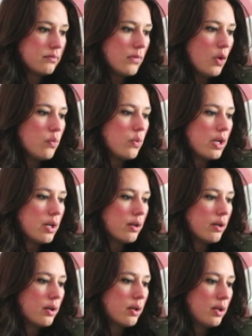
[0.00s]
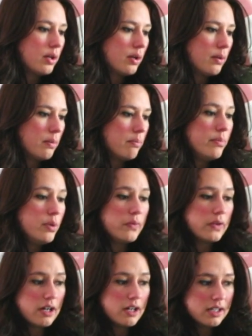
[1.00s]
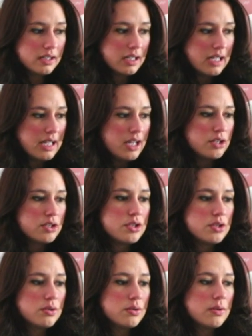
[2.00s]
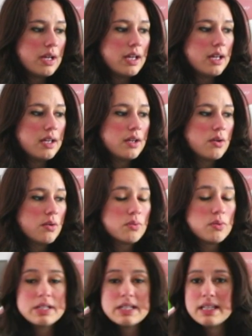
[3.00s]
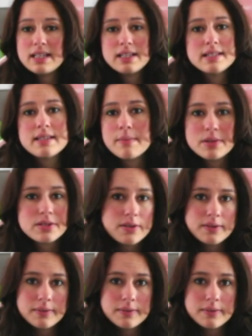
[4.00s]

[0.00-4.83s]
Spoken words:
we're moving on to a ridiculous episode.